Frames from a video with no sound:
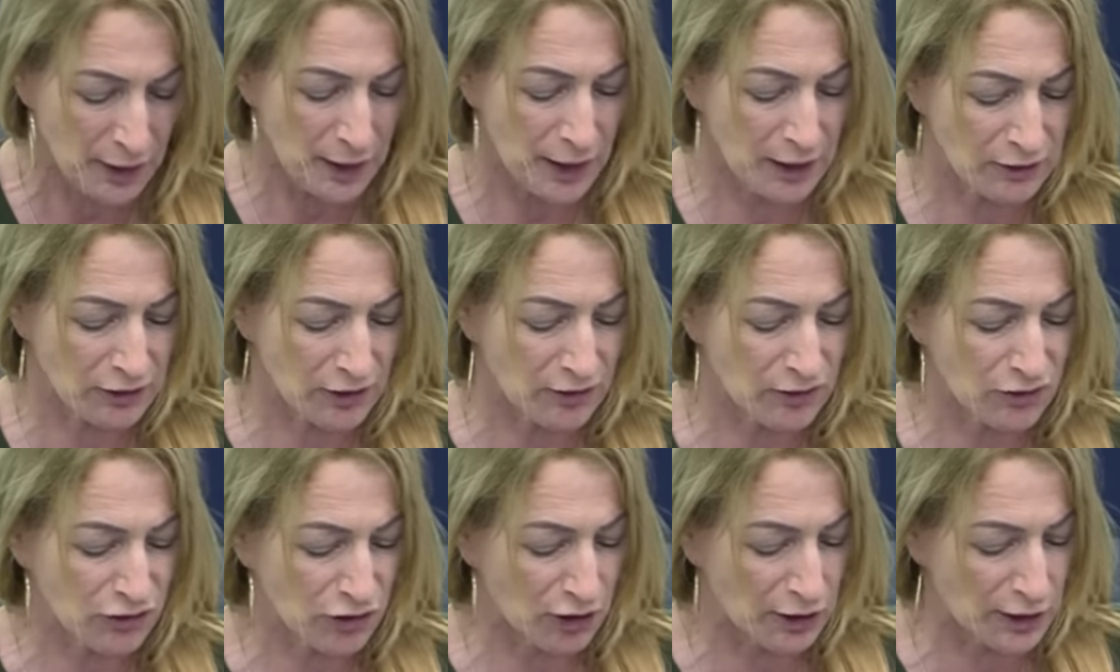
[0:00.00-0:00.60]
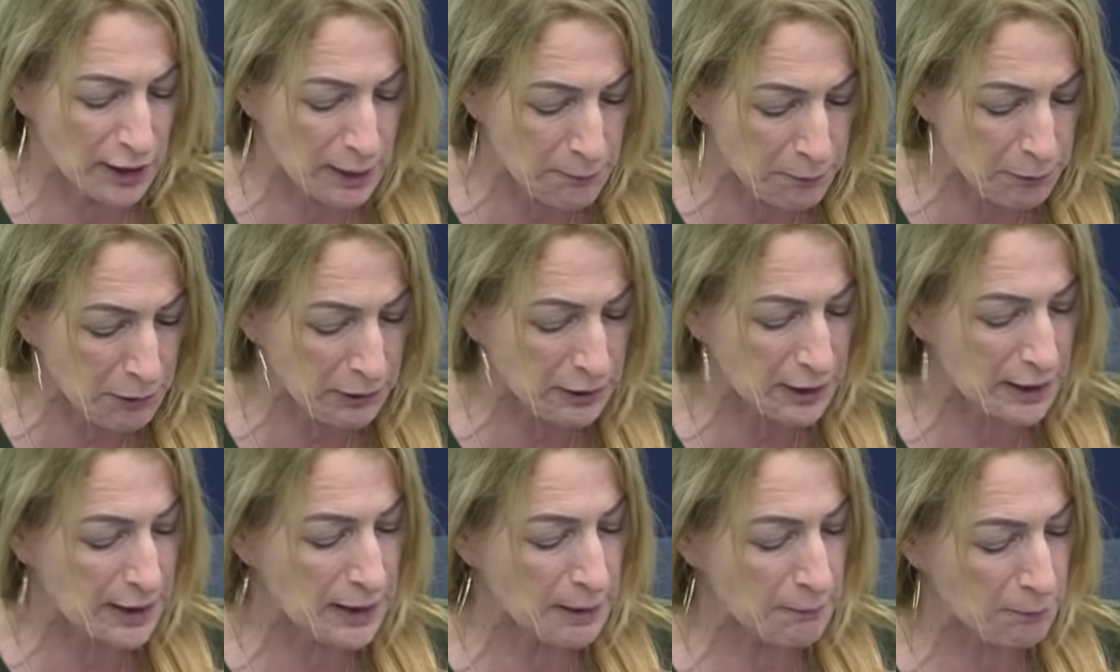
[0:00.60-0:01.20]
It has
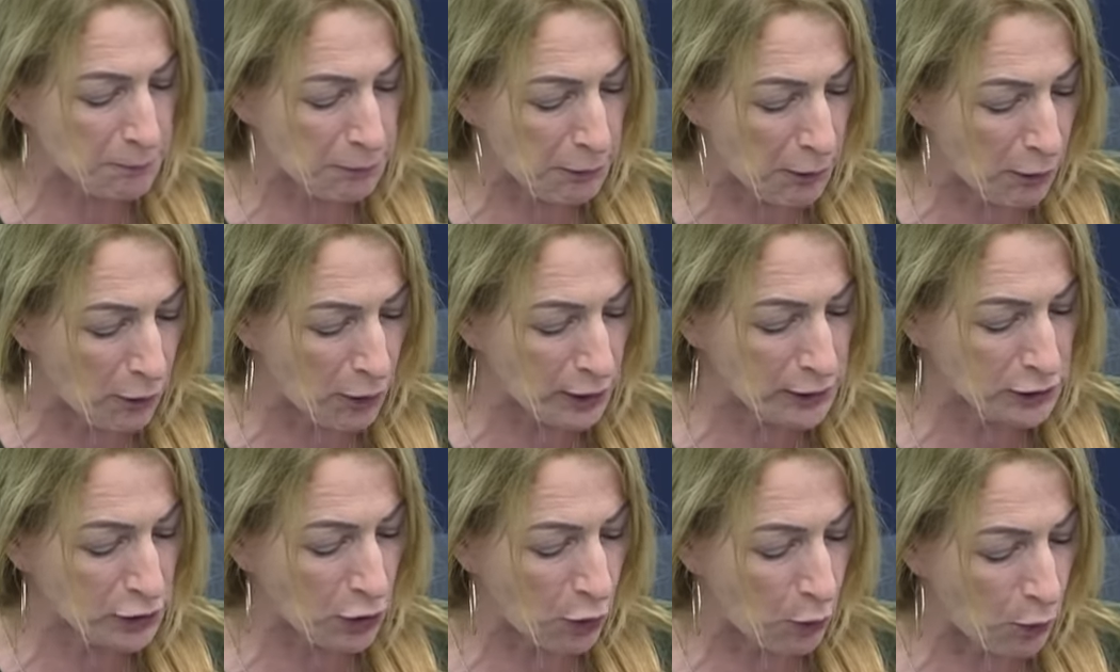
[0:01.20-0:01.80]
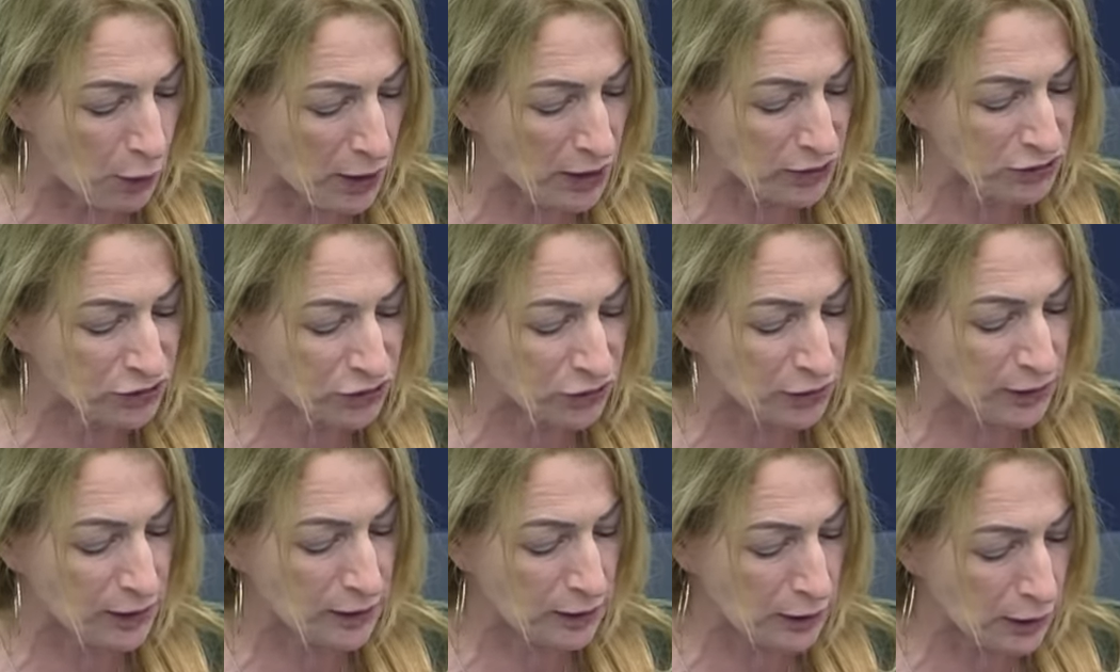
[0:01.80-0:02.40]
deliberately employed
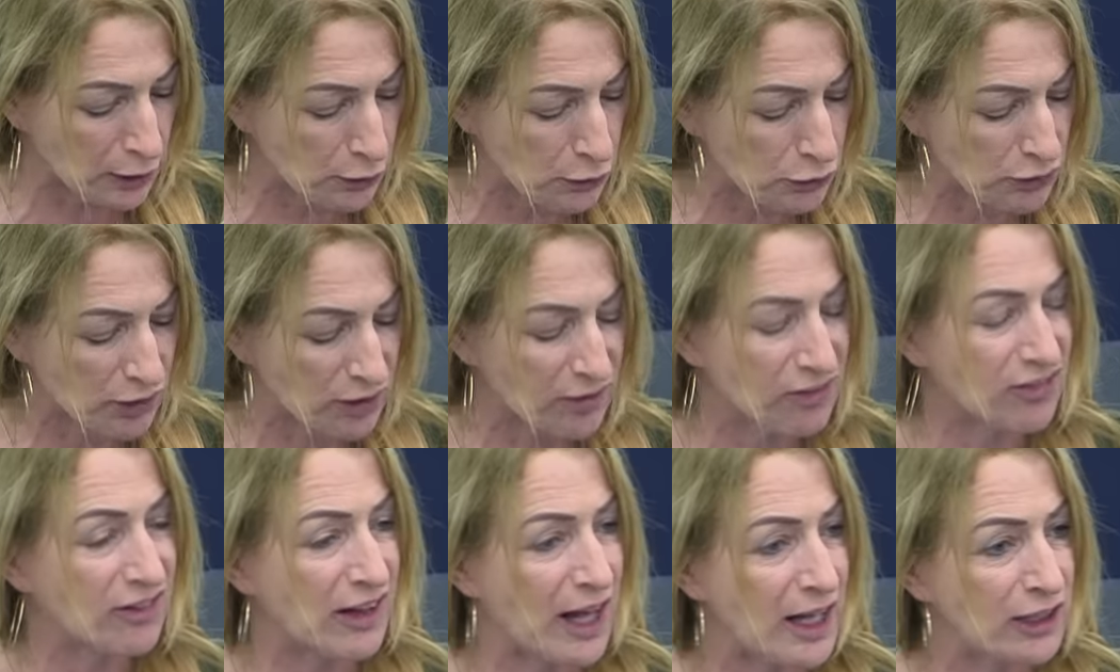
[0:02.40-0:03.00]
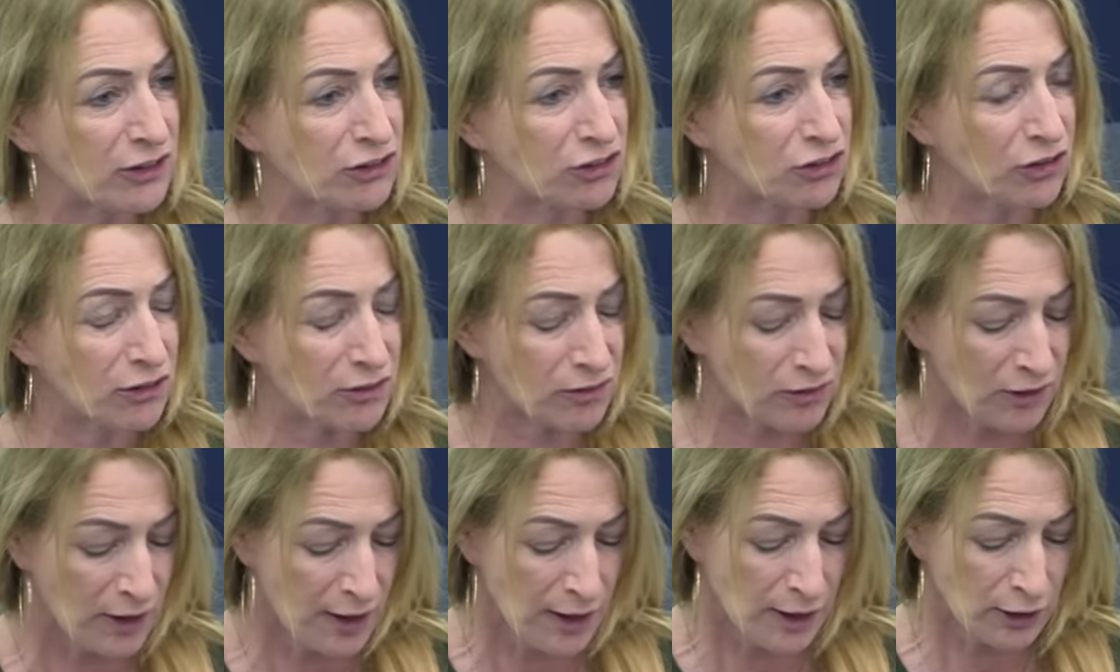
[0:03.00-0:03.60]
coercion, including
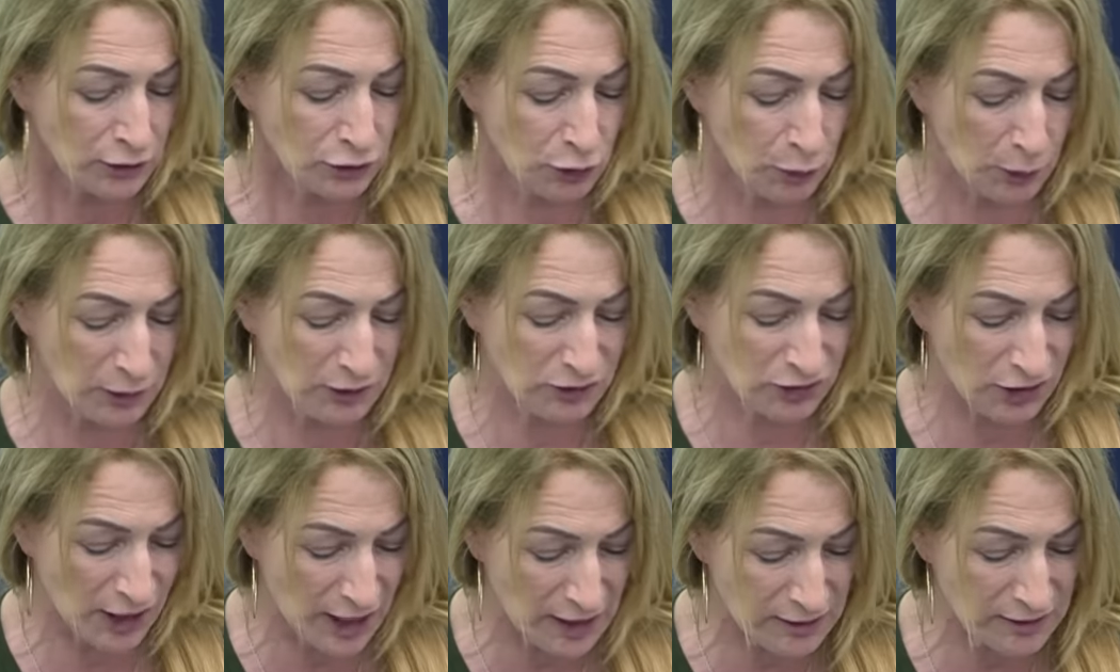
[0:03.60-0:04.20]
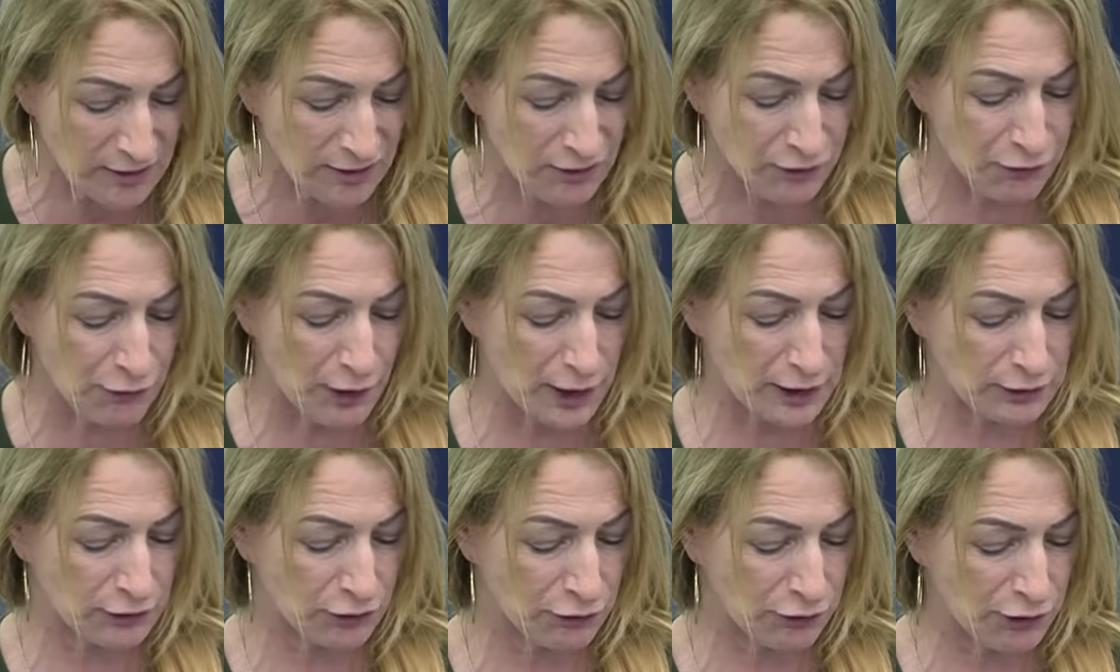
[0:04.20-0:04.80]
sanctions, to
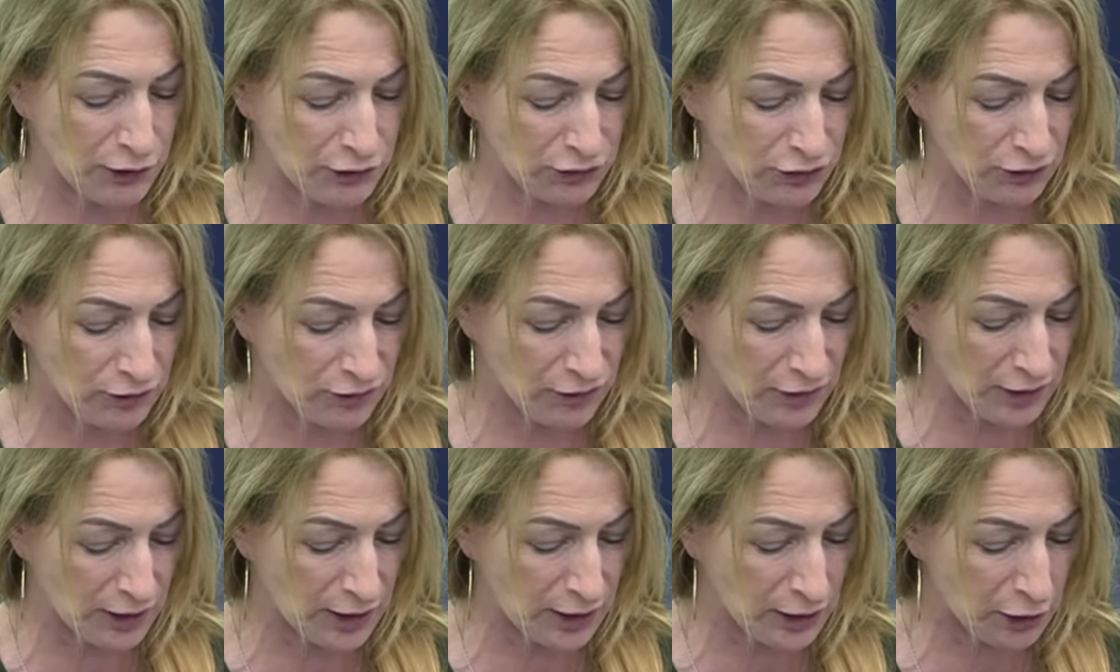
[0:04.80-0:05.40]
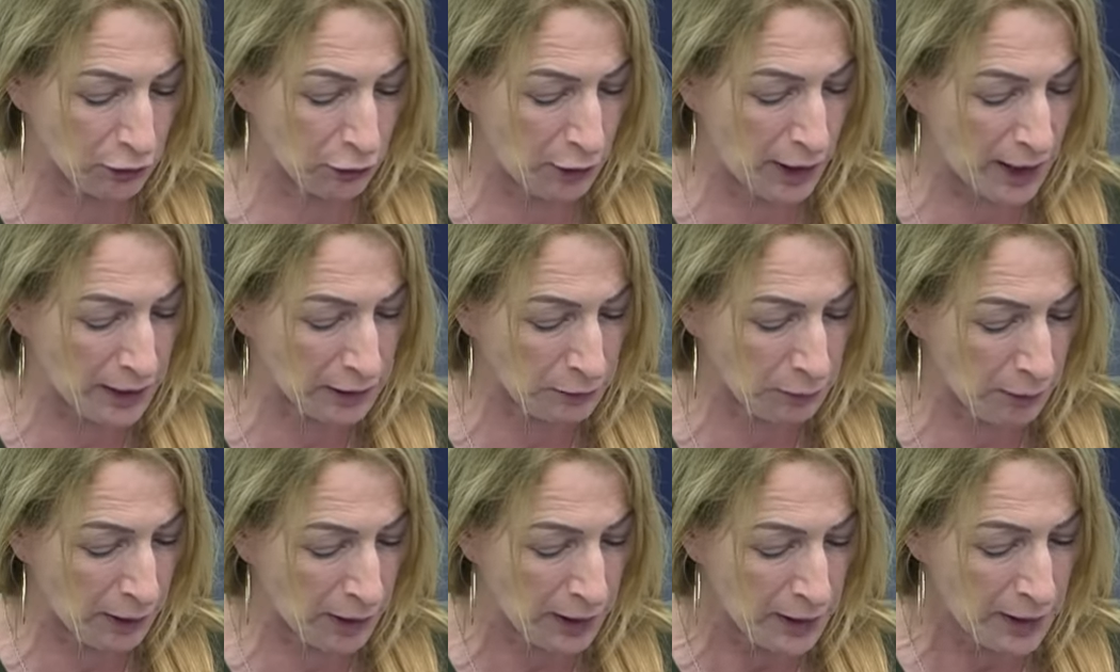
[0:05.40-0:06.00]
intensify divisions in
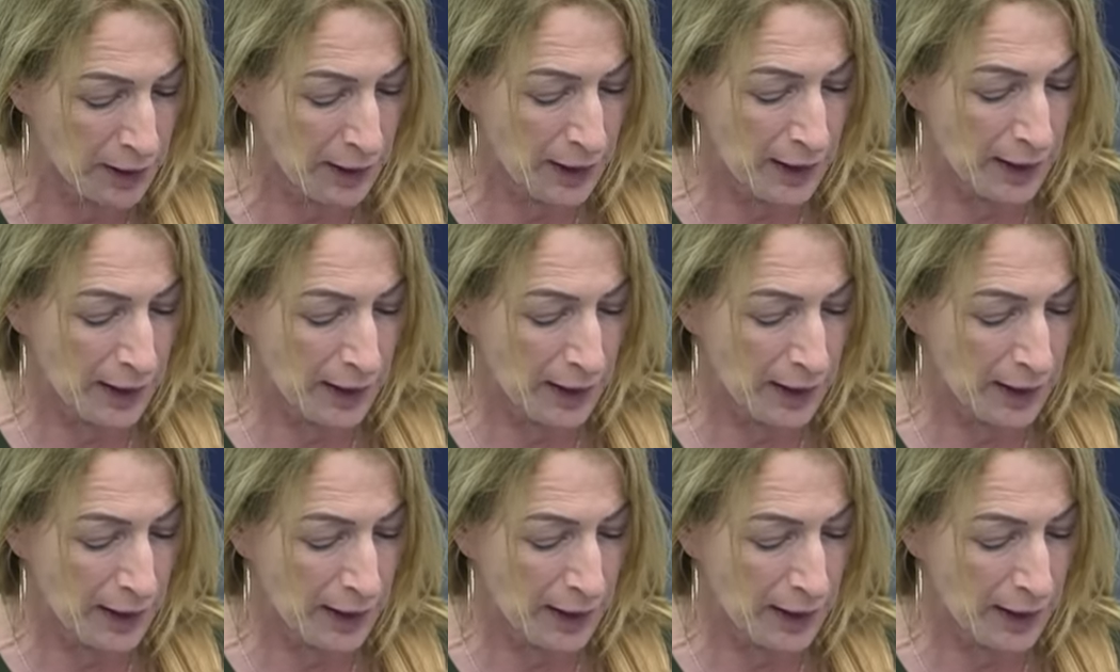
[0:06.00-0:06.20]
Nicaragua,